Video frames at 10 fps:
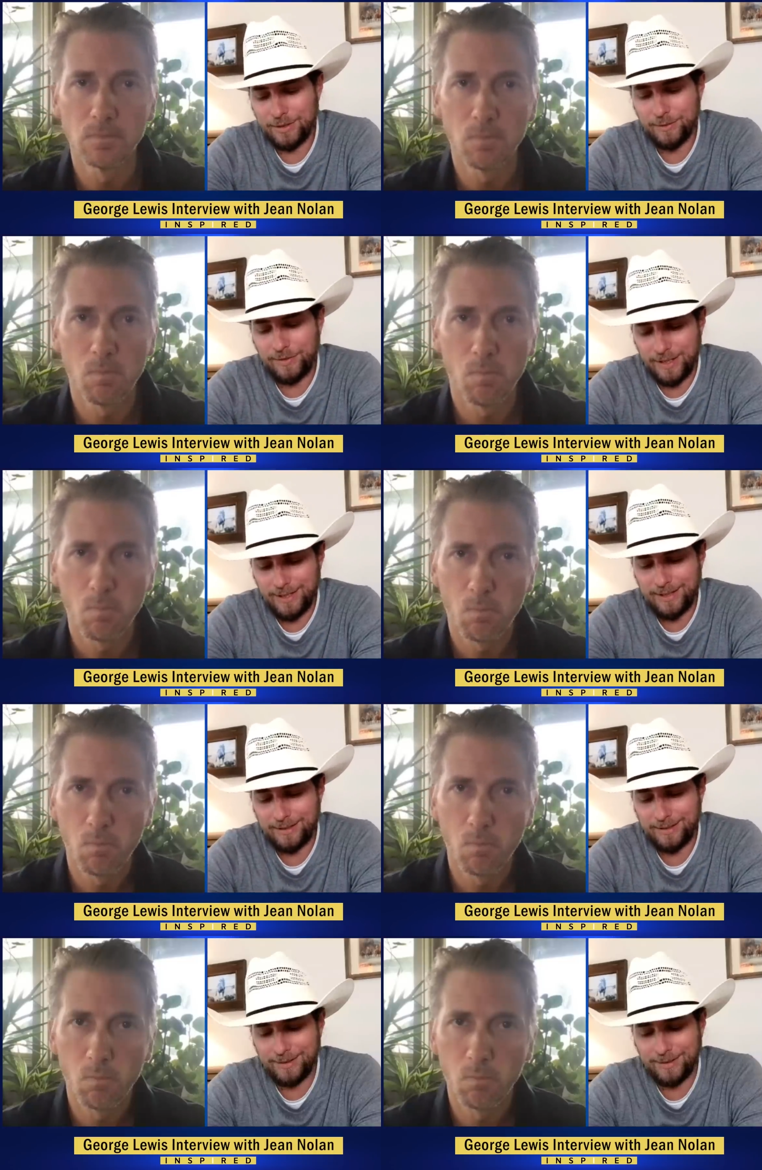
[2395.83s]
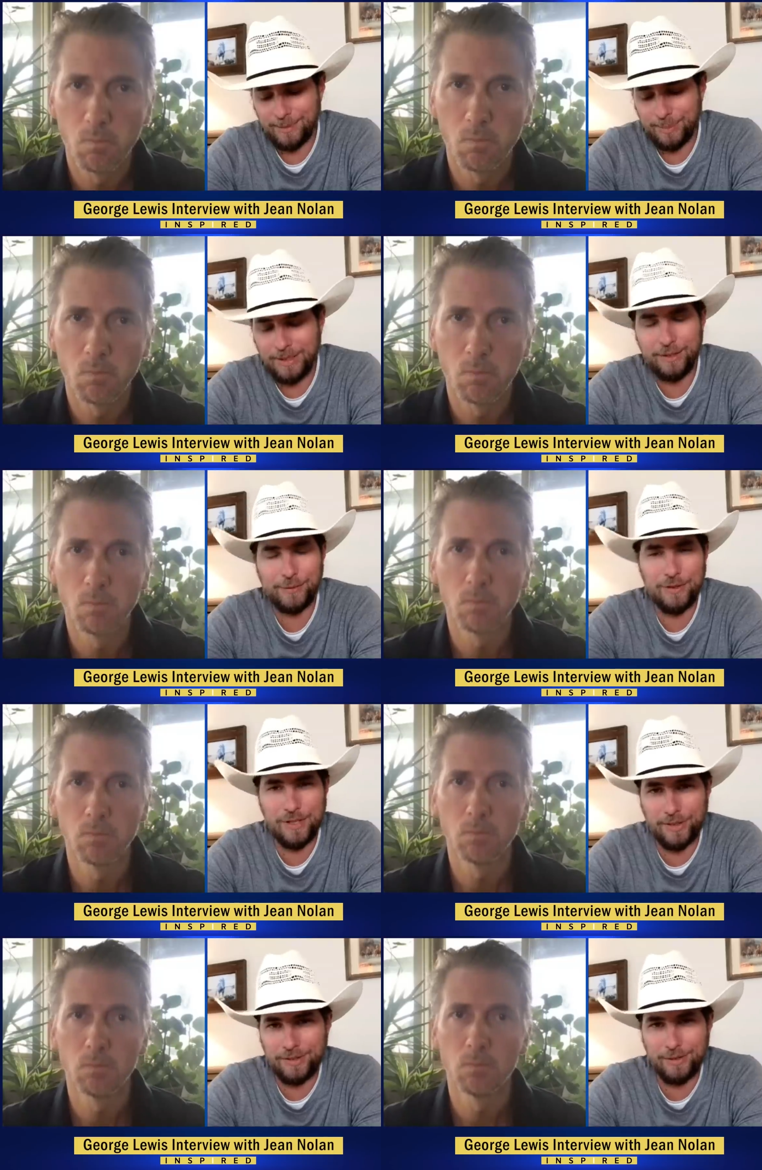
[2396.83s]
Speaker 1: a thing as a place for
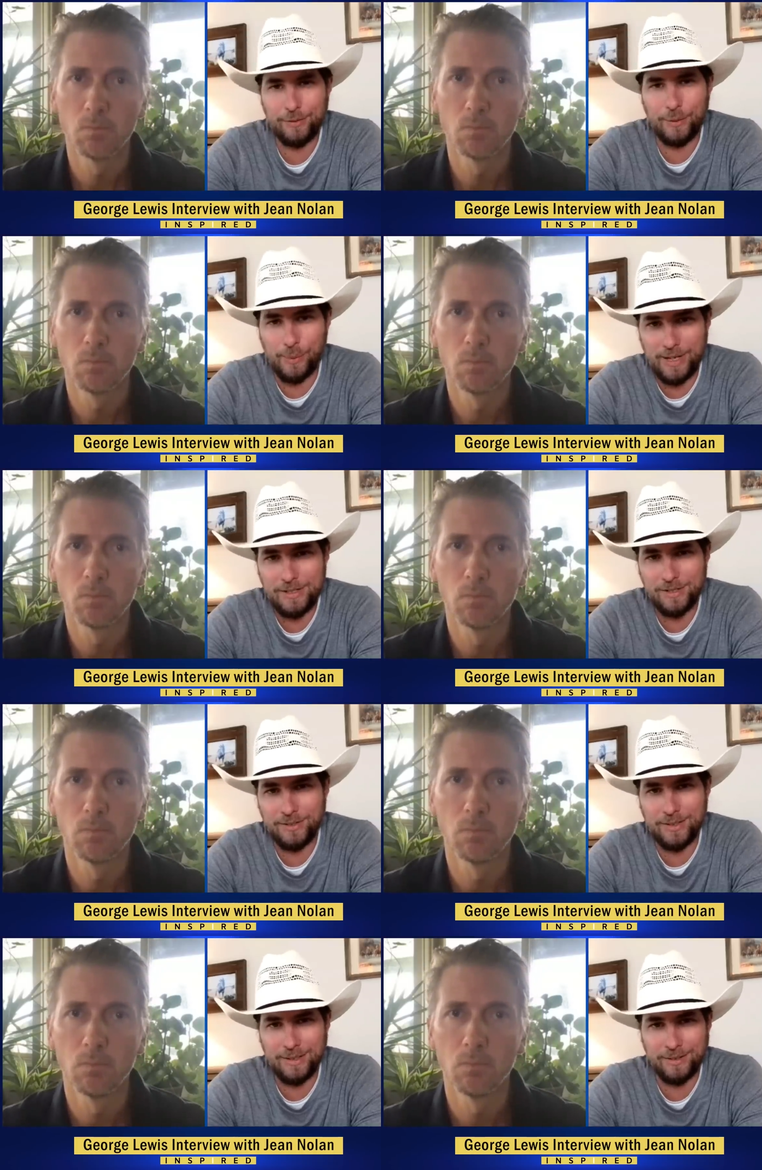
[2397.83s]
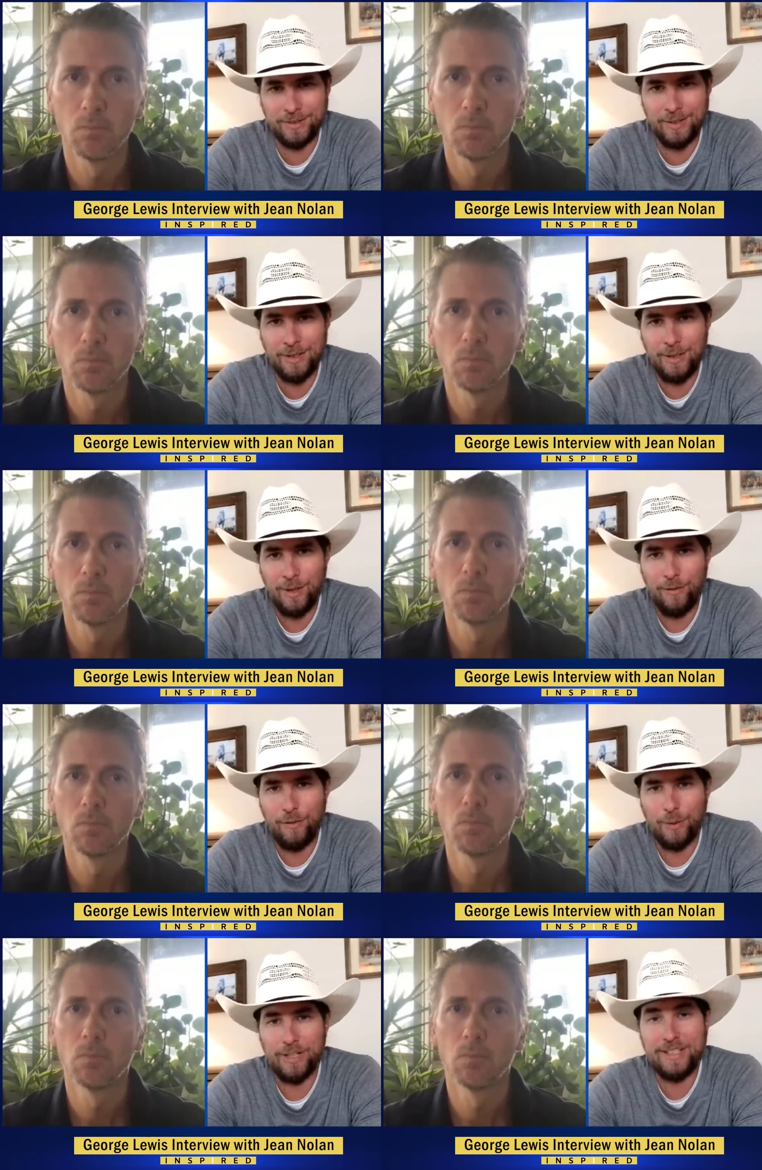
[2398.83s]
justice, for righteousness,
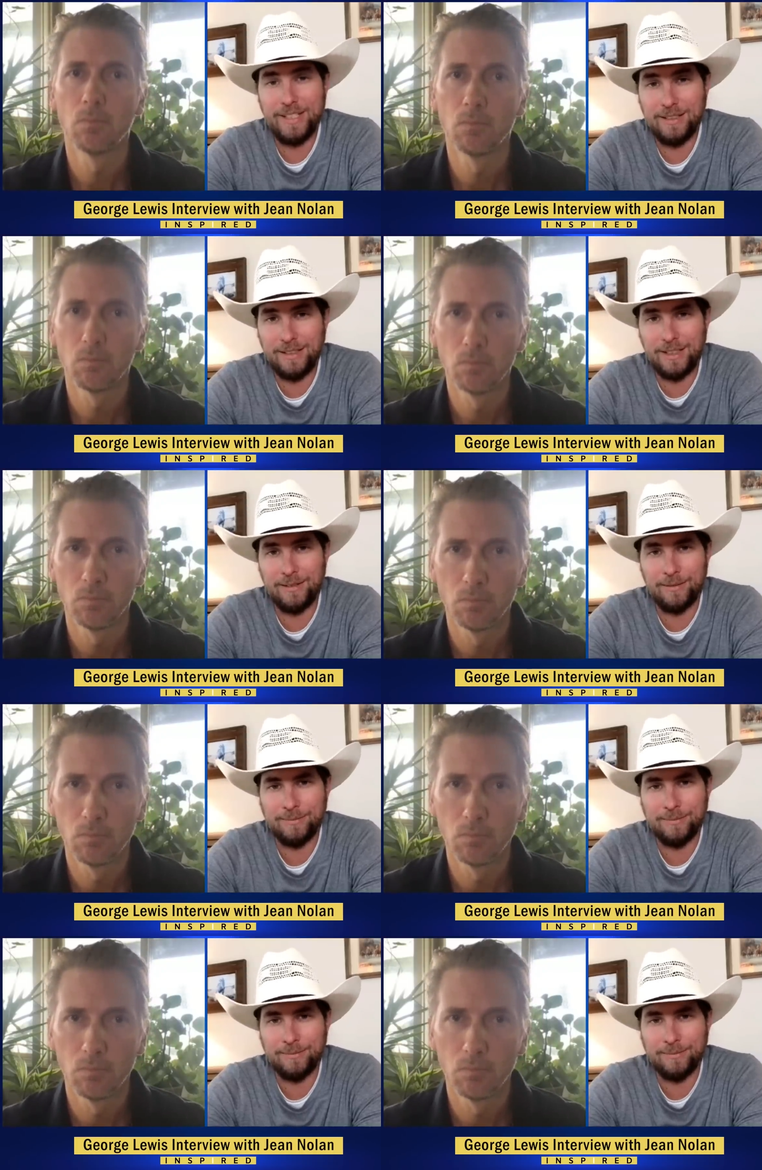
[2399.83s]
for healing,